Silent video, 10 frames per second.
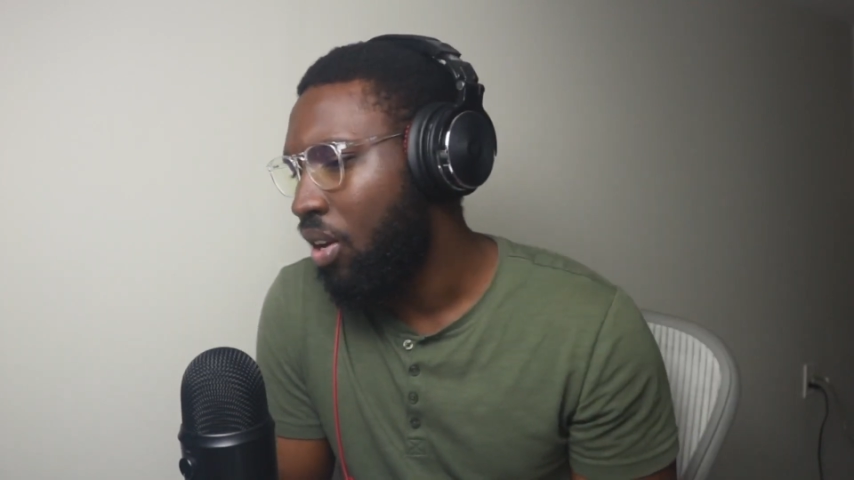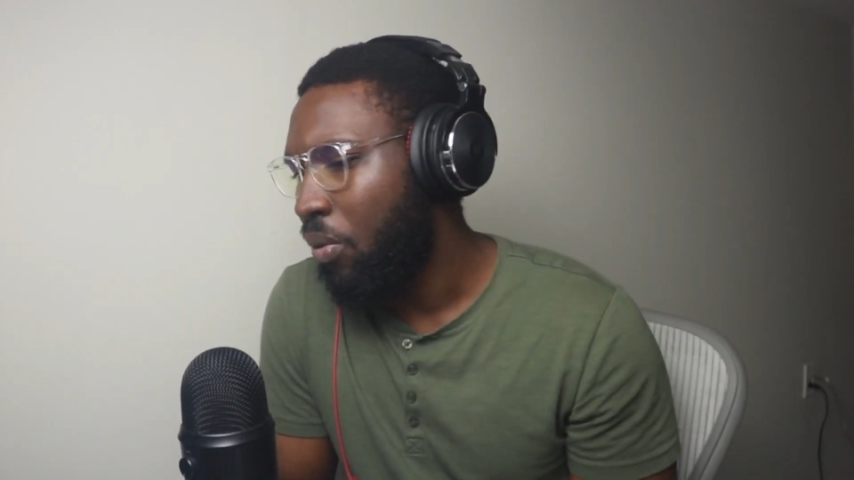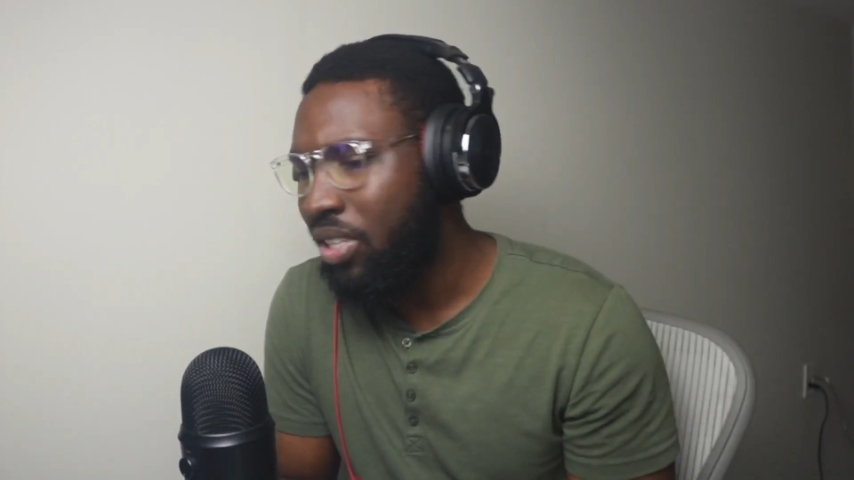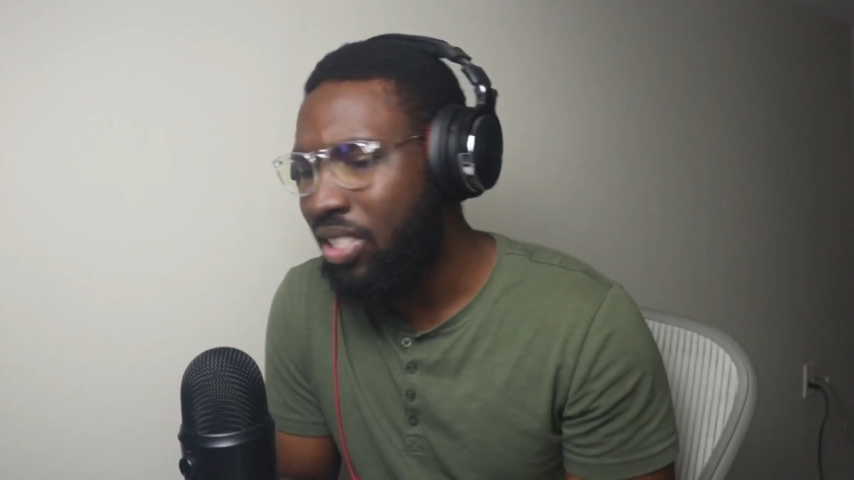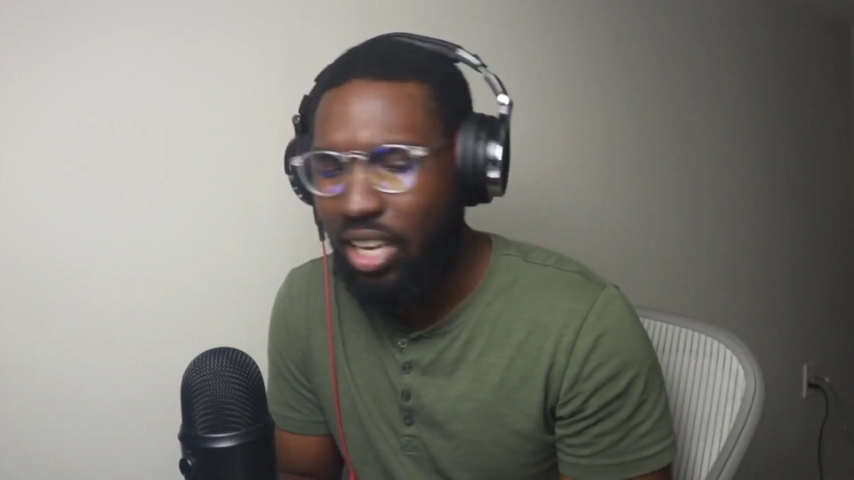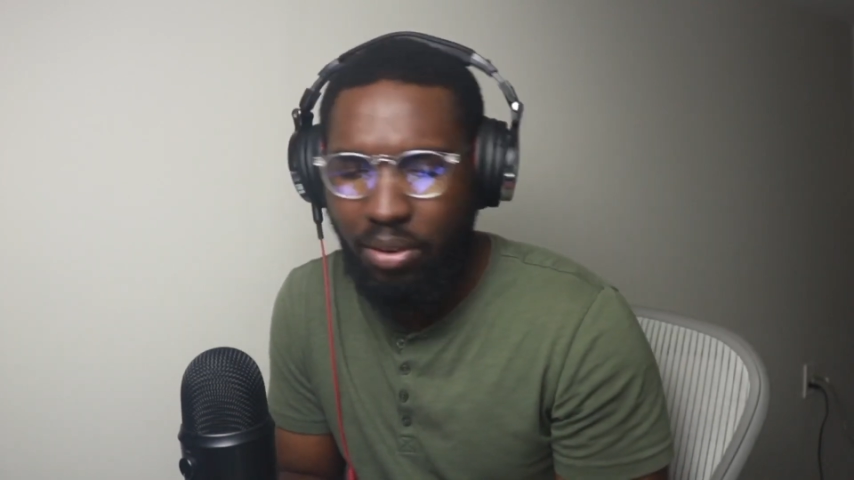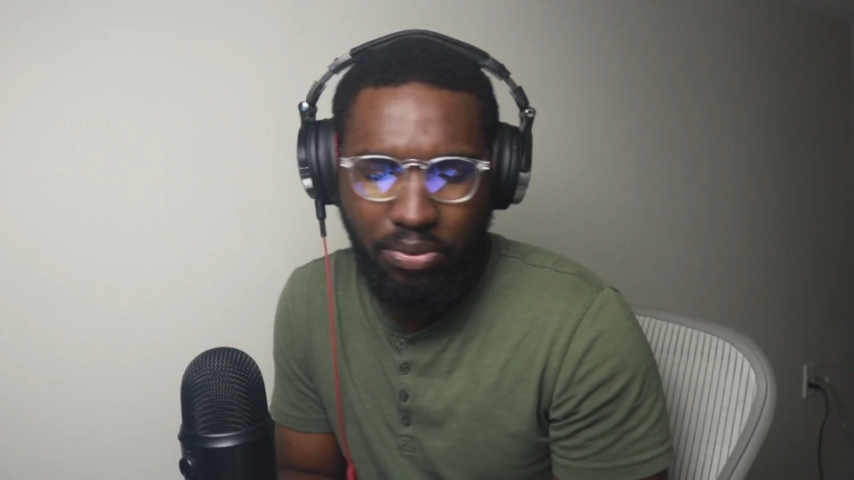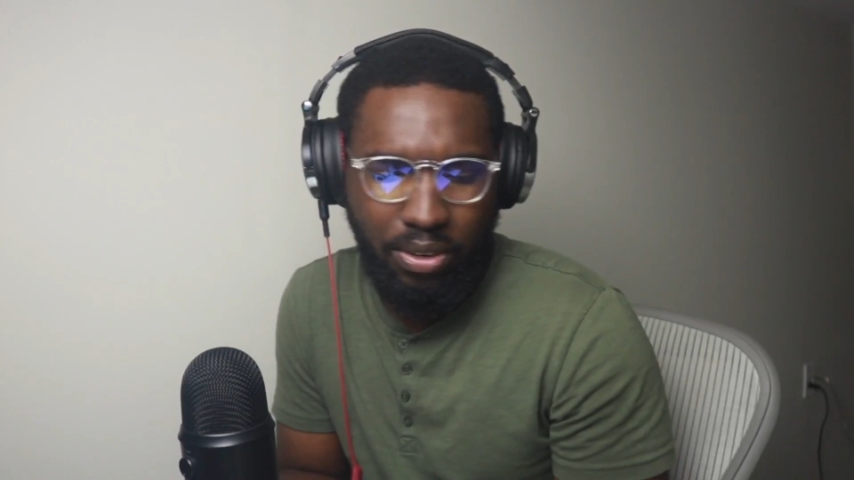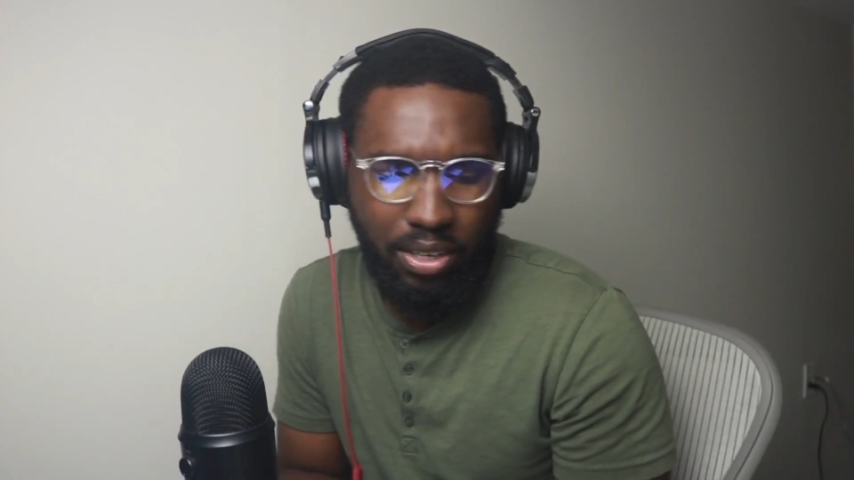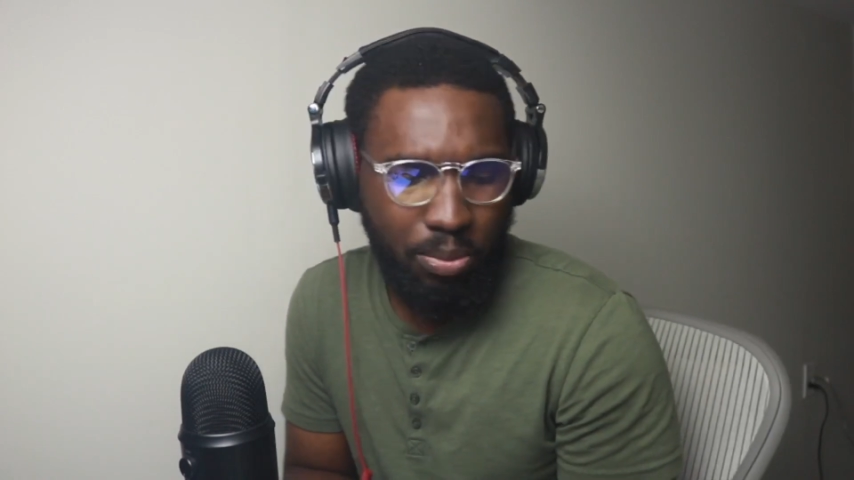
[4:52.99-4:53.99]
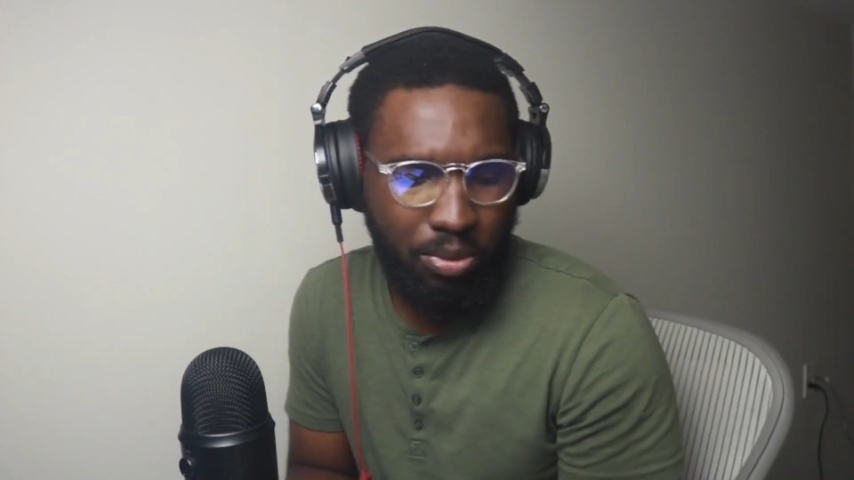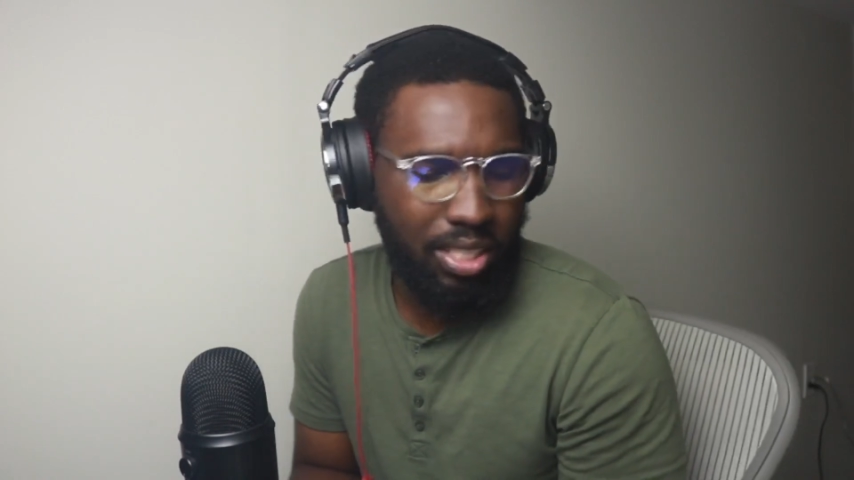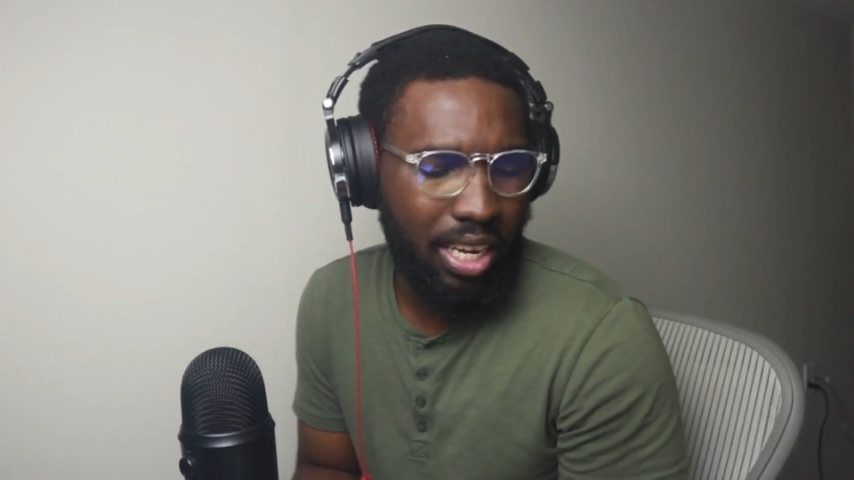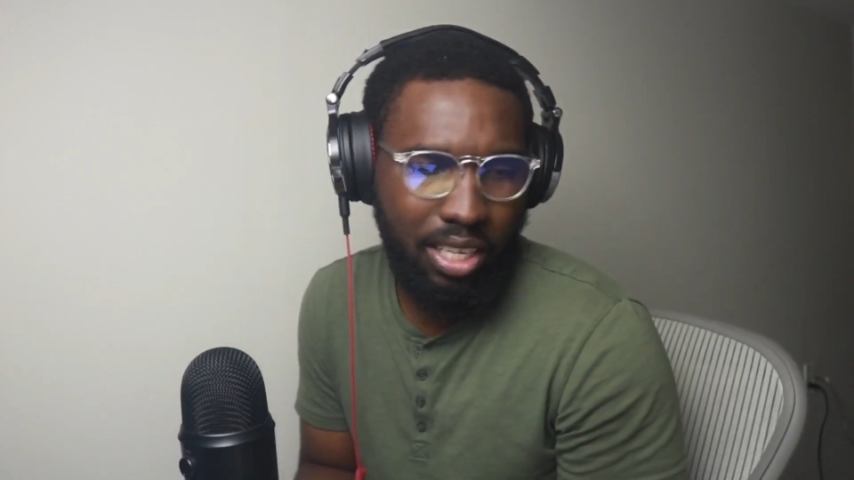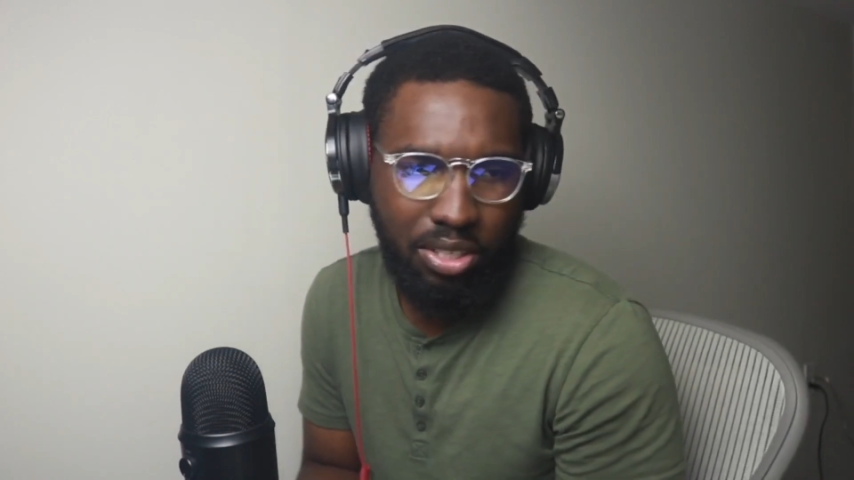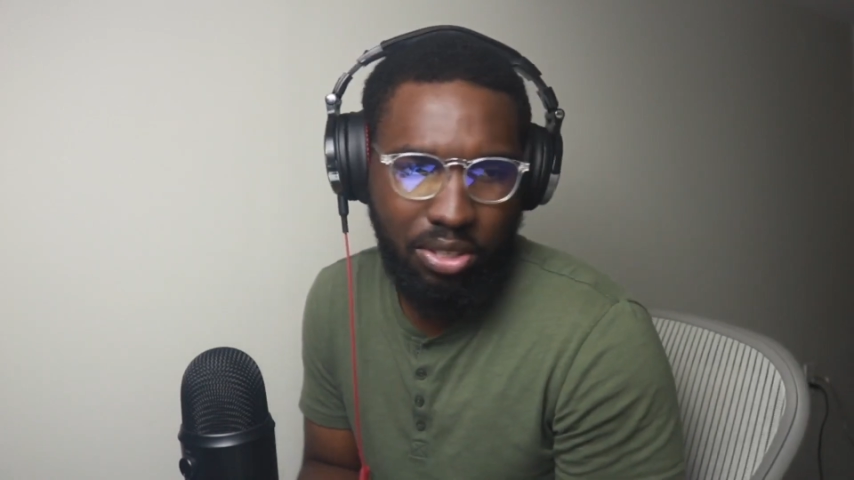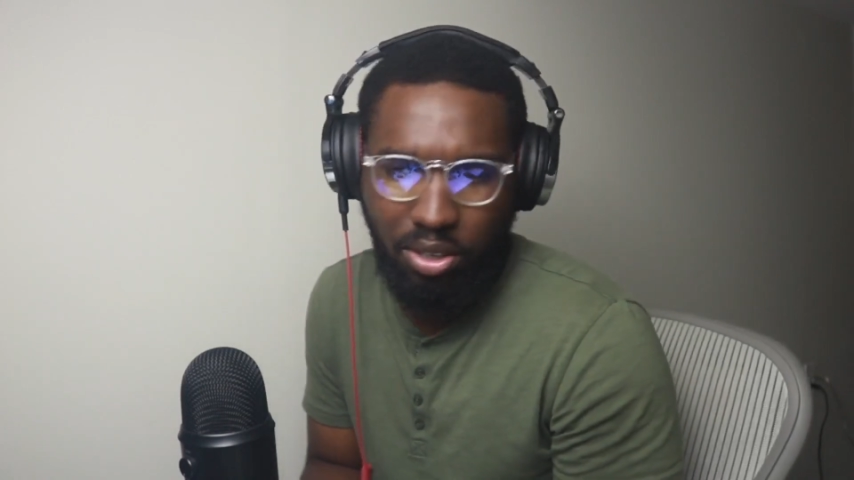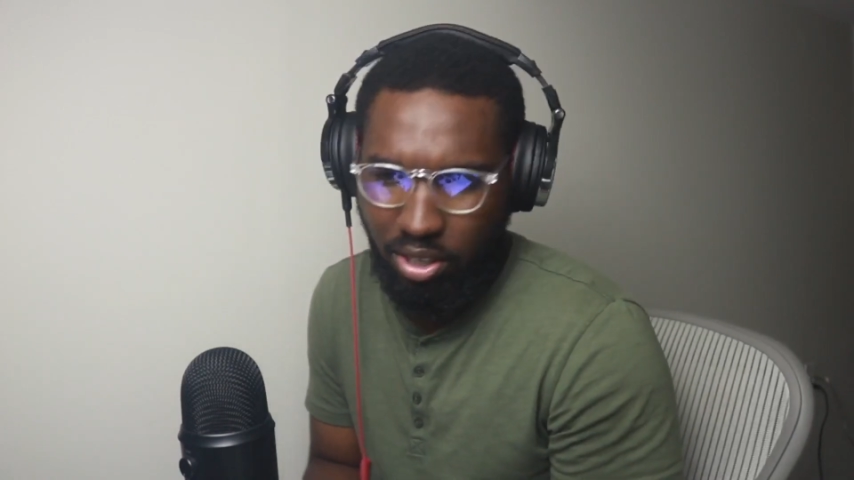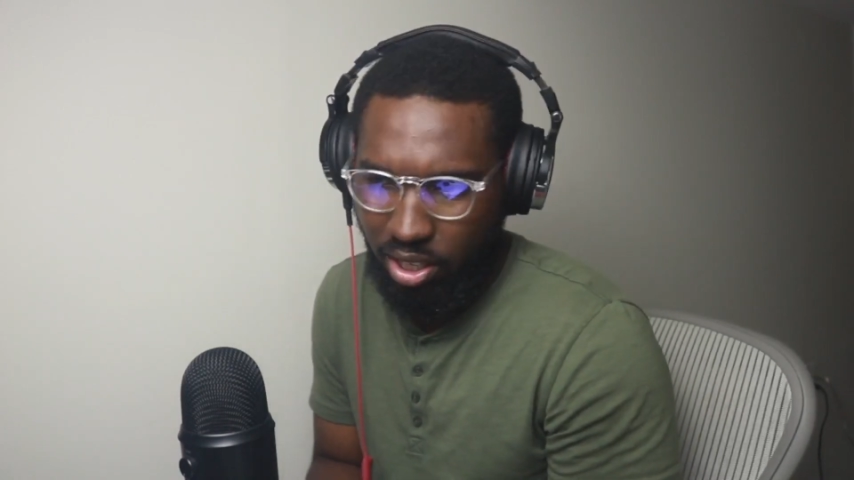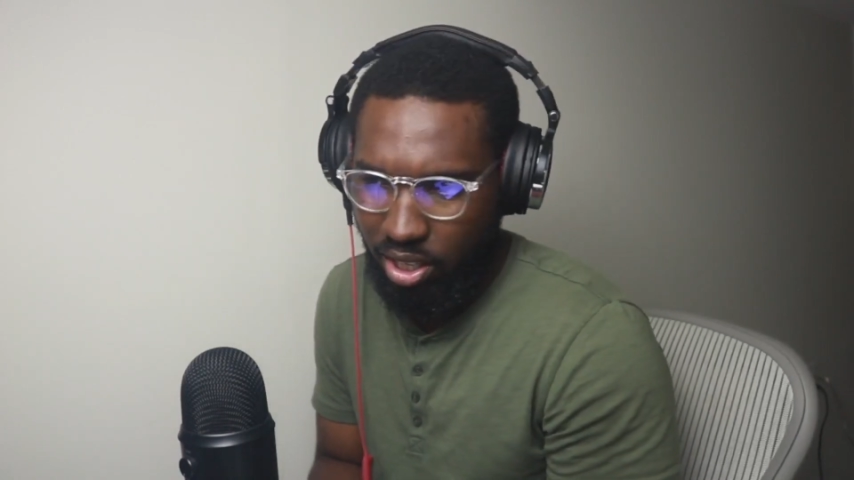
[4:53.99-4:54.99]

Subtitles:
what's that French Montana song?